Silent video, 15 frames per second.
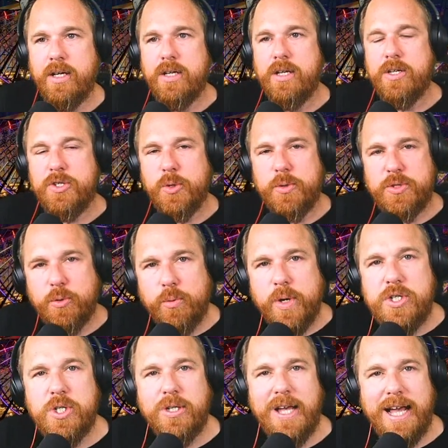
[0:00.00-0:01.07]
So his
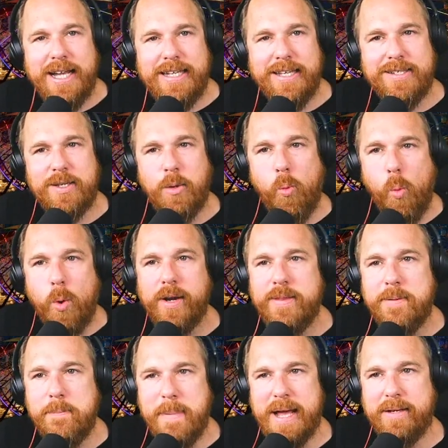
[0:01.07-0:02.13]
original idea is he wanted the
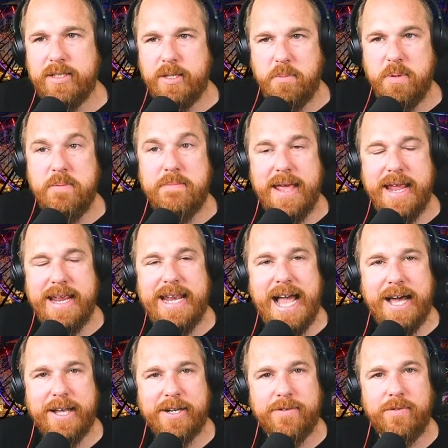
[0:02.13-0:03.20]
mountain to be made
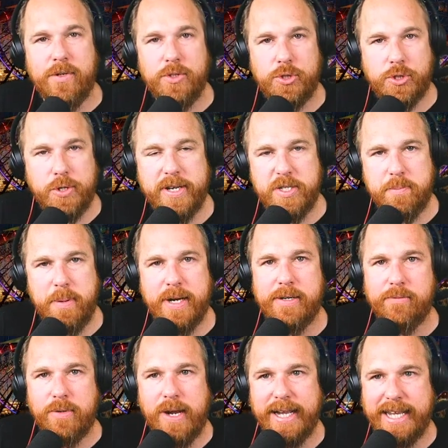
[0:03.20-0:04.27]
out of transparent
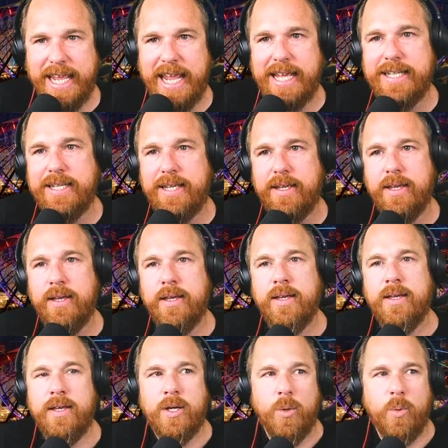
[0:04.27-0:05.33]
rock candy.
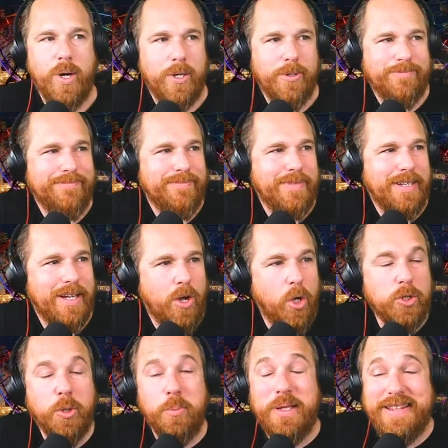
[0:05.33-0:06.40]
Well,
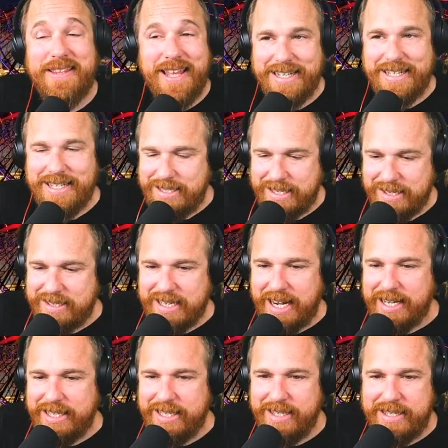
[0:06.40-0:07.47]
Ultimately, they
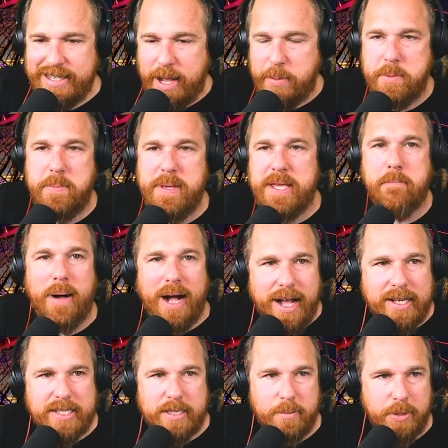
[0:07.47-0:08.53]
decided that that would be
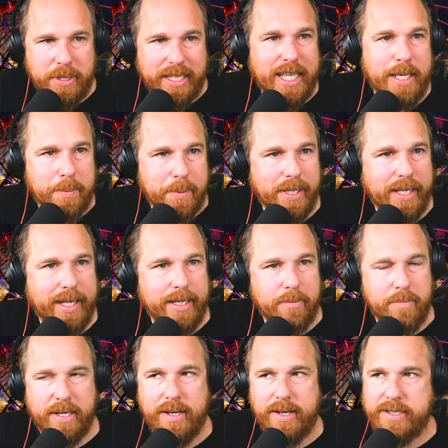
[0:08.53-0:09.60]
impossible to keep clean
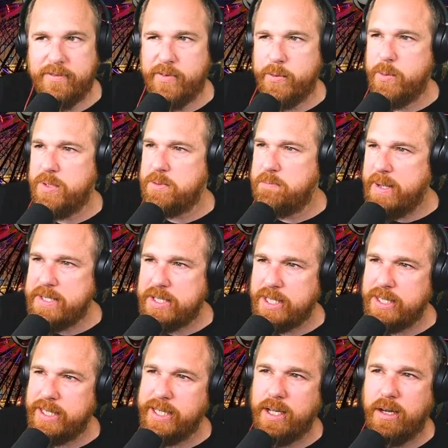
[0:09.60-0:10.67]
because if it was
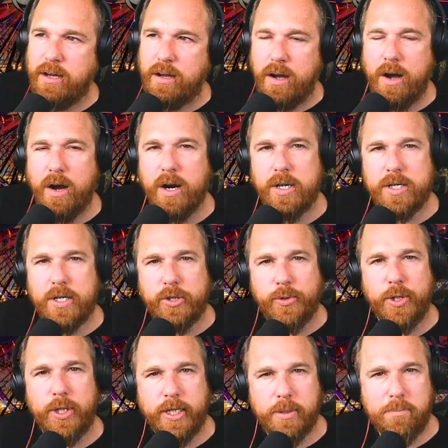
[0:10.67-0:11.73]
basically a hard
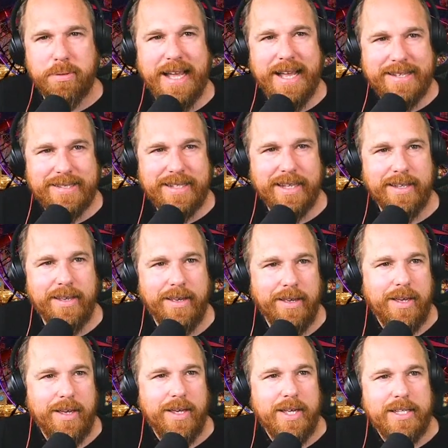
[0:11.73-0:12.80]
acrylic plastic,
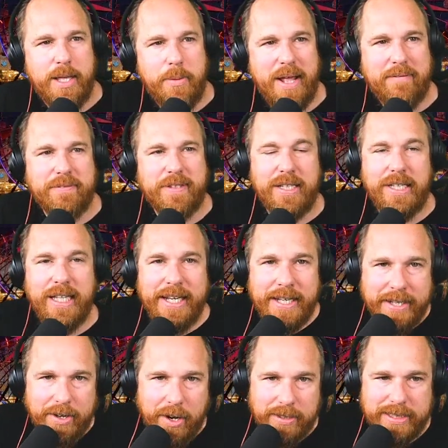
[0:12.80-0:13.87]
they would have to clean
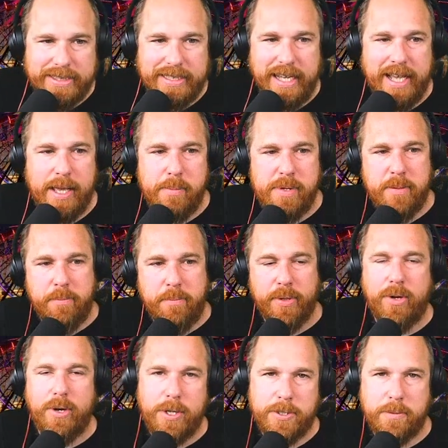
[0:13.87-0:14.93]
it all the time and to put
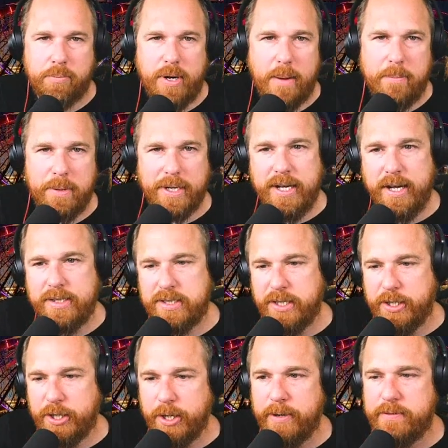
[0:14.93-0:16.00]
all the proper cuts and
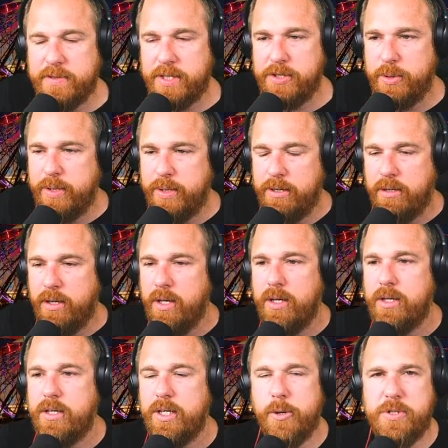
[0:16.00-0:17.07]
curves into it,
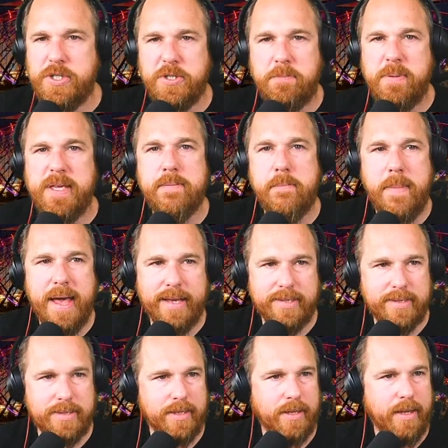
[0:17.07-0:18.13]
it would just be a mess.